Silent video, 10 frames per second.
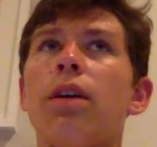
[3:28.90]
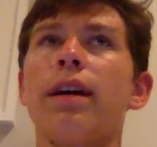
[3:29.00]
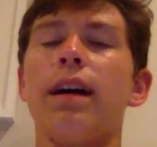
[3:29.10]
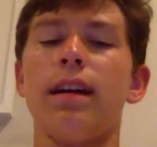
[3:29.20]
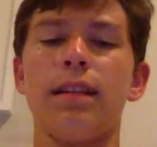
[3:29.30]

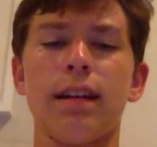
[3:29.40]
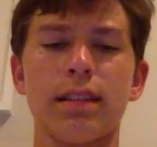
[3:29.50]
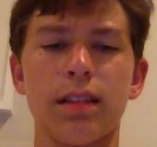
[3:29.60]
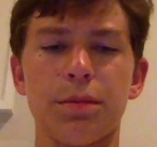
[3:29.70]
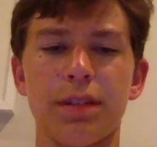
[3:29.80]
okay,
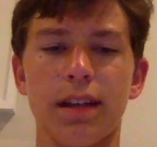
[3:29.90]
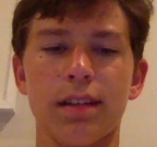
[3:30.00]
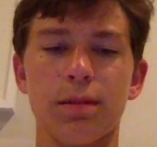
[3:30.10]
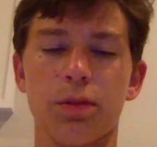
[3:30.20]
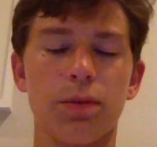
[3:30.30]
next
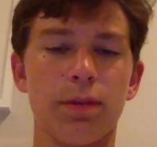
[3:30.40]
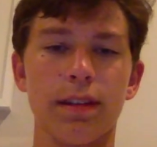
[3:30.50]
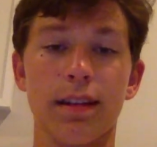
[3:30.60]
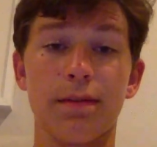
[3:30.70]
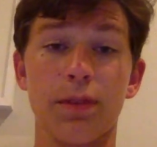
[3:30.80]
subject. We're
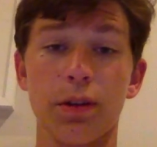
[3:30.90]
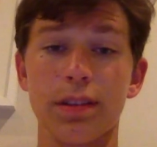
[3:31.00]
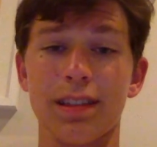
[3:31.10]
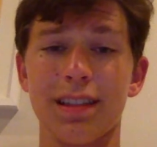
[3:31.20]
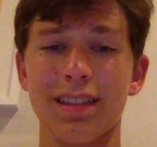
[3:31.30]
really
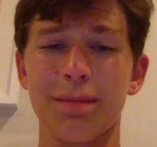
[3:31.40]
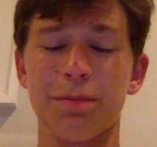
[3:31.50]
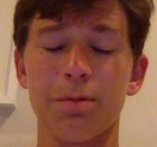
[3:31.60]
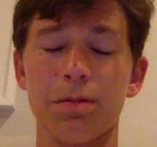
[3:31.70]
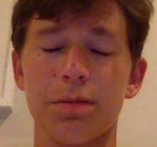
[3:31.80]
unfocused in this.
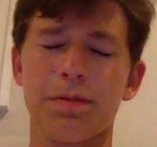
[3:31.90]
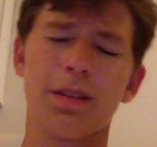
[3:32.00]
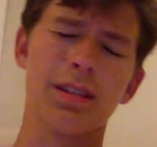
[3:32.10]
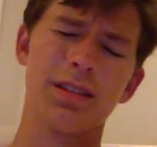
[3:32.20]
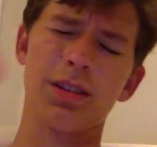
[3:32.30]
I'm
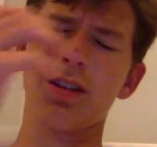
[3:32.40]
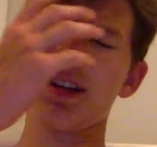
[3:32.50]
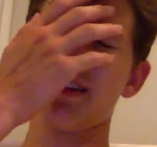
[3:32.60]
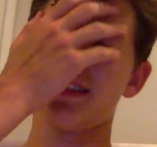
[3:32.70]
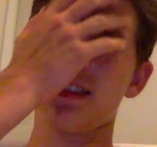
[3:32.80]
fucking sorry.